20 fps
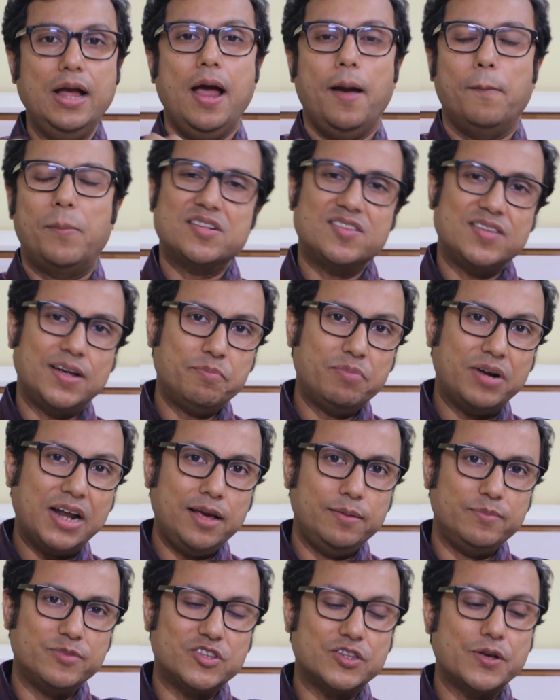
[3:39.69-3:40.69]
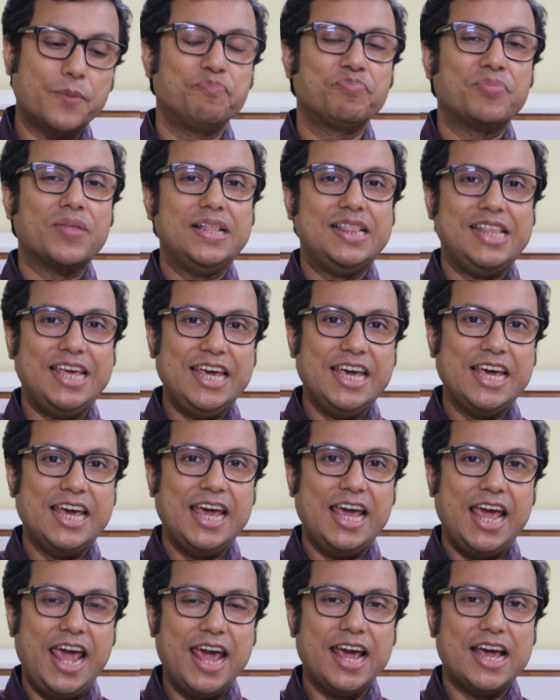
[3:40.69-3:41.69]
But sometimes
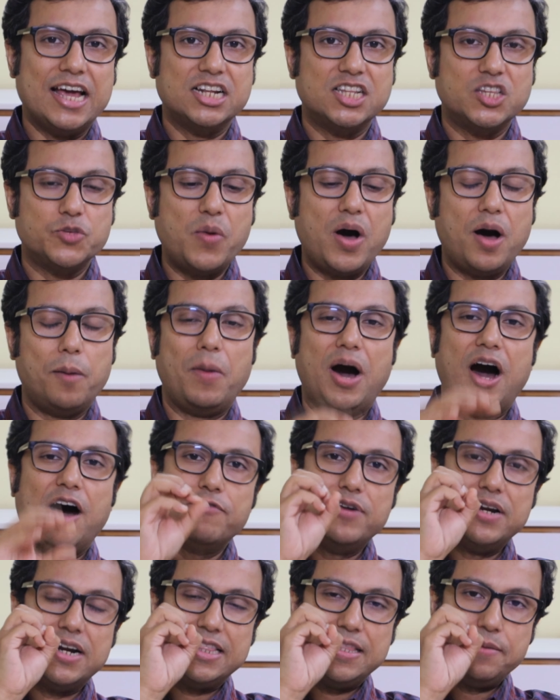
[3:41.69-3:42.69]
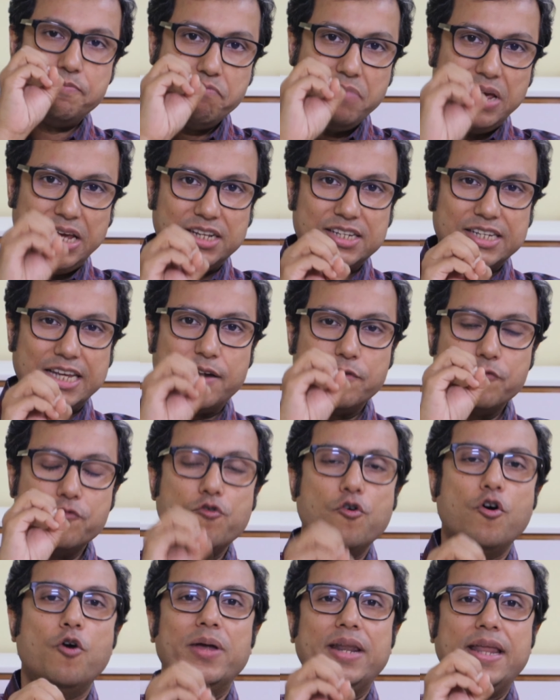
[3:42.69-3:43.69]
the egg and sperm, after they meet and
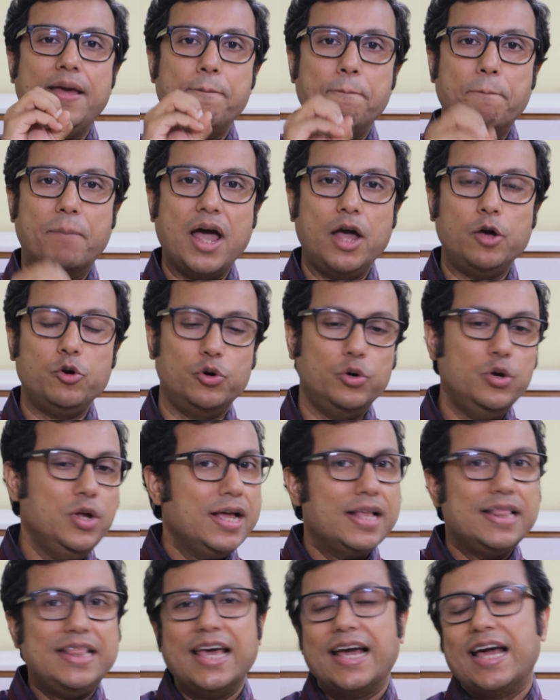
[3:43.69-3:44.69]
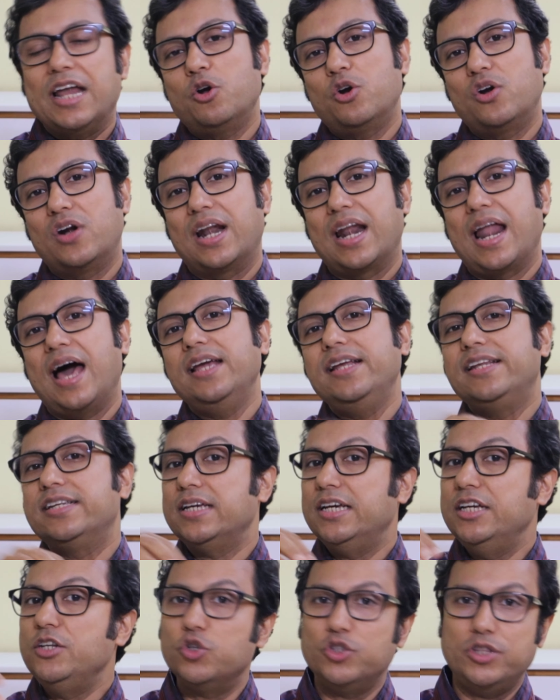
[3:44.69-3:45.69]
form an embryo, they cannot glide
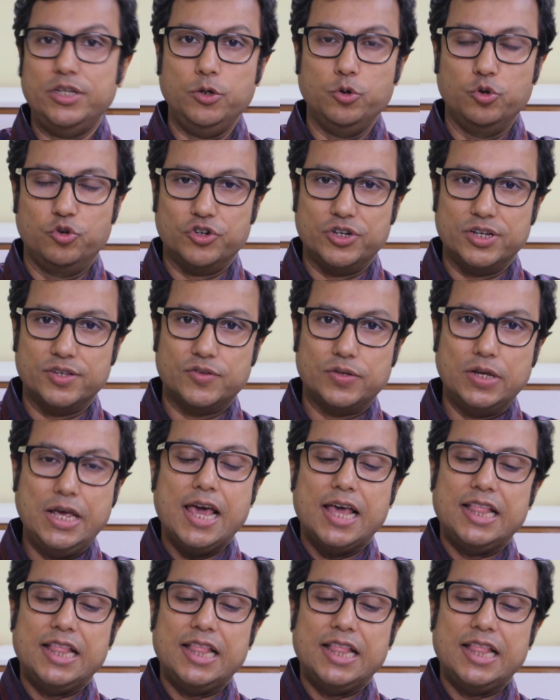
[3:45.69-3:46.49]
into the uterus.